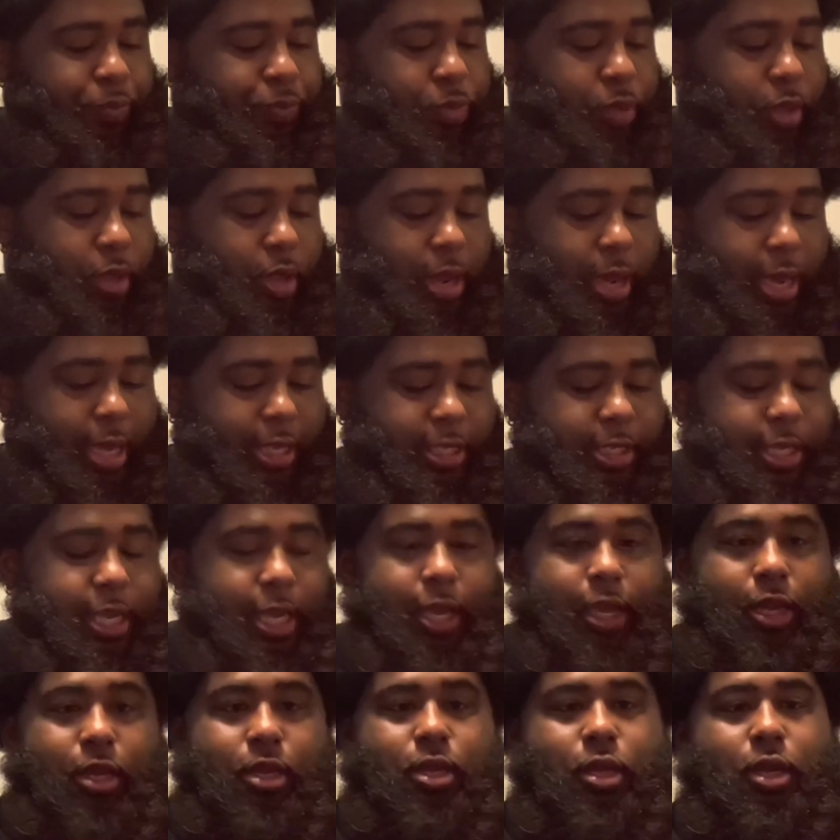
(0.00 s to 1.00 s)
like I
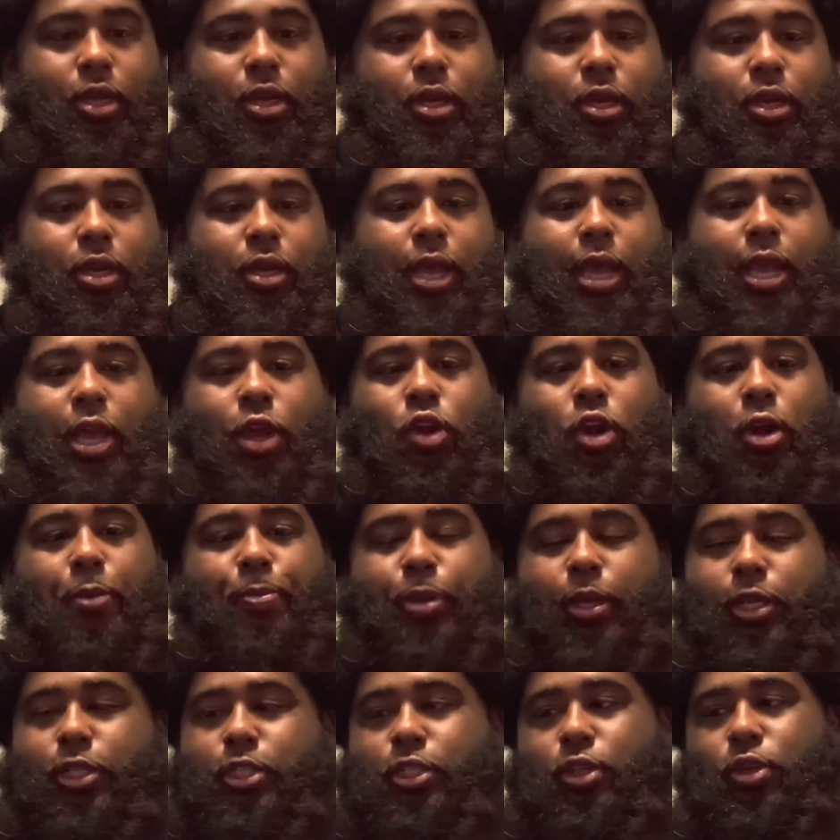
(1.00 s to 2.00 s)
said, AR
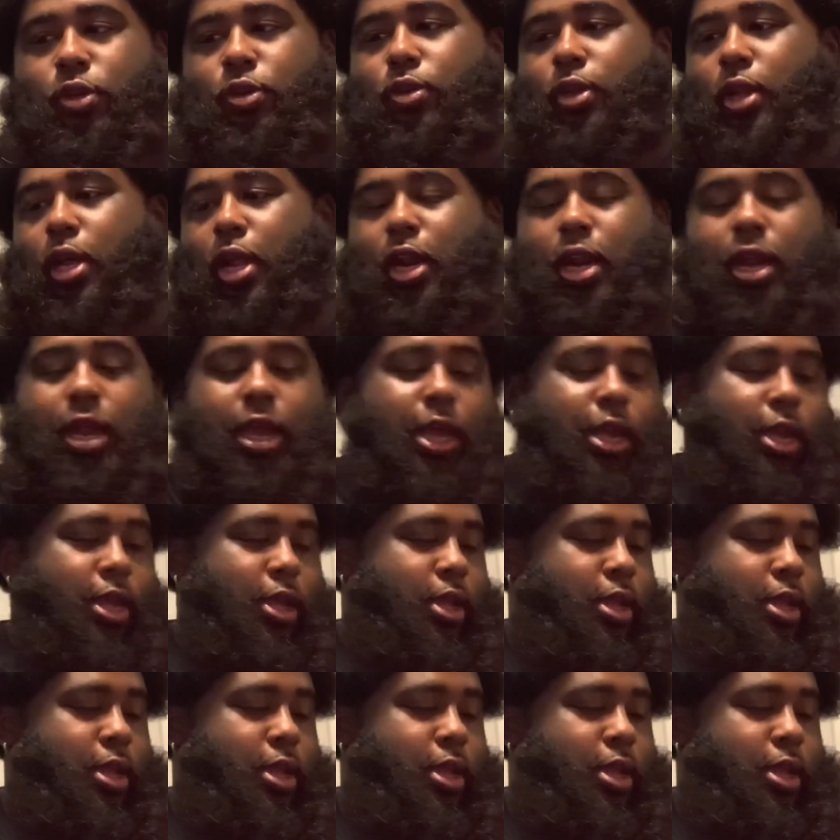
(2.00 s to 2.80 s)
pistol, none of that.